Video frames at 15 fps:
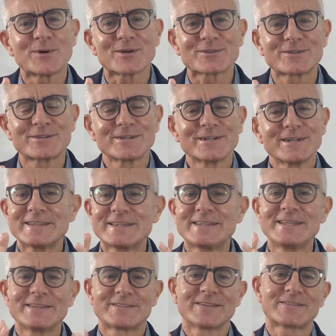what?
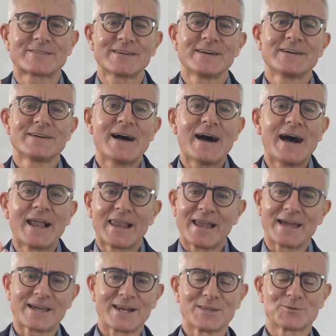This is
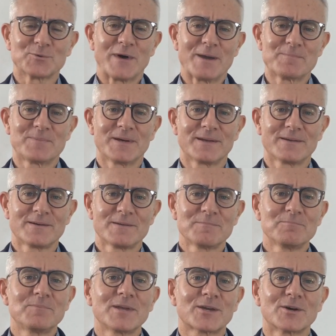unlikely to happen
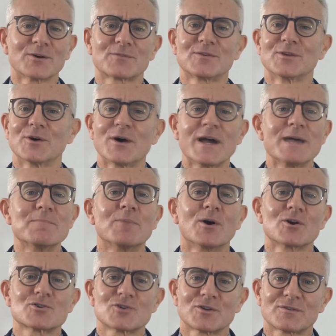because,
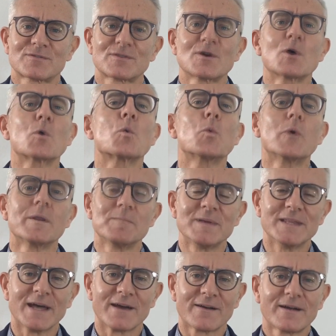emotions will
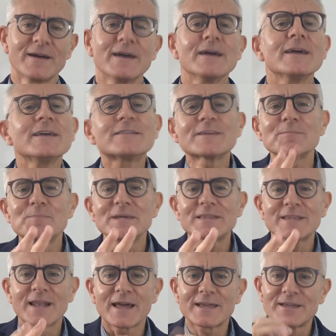be there. It's a
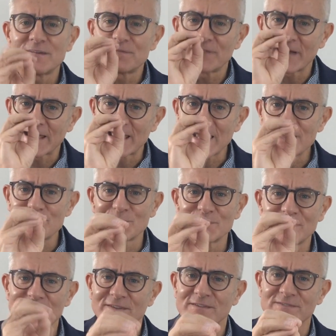bit like if I gave you
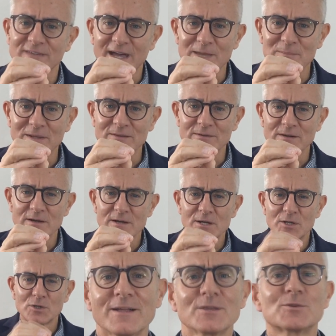this assignment.
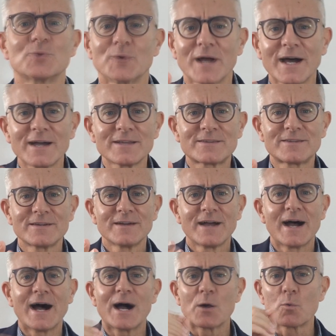Tonight,
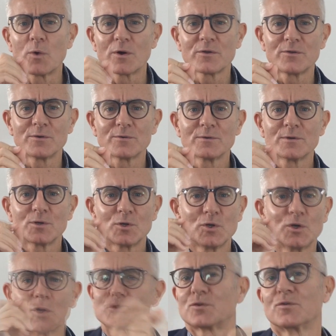I want you
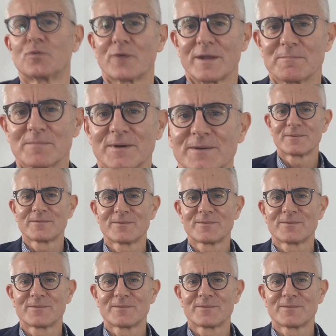not to dream.